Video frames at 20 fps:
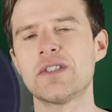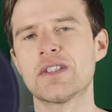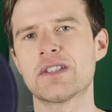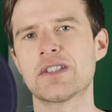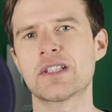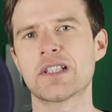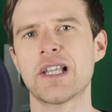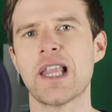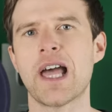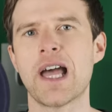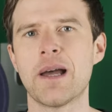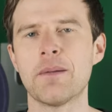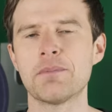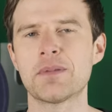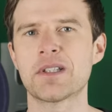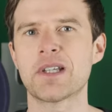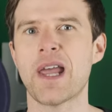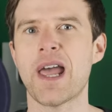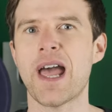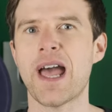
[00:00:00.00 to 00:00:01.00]

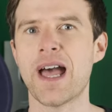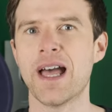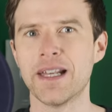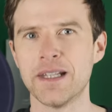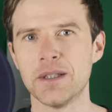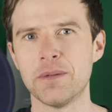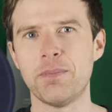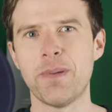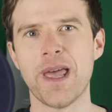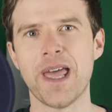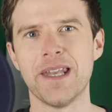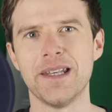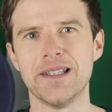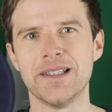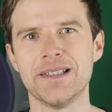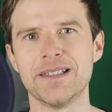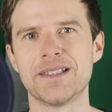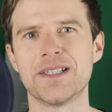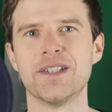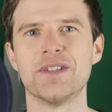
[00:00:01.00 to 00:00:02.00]
slaps, and
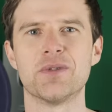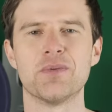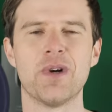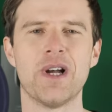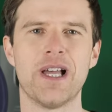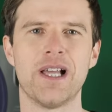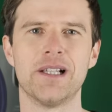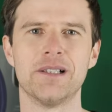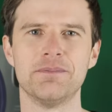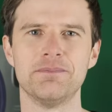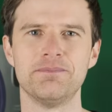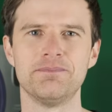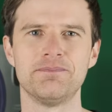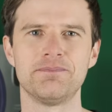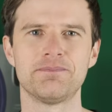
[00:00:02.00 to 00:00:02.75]
bends as well.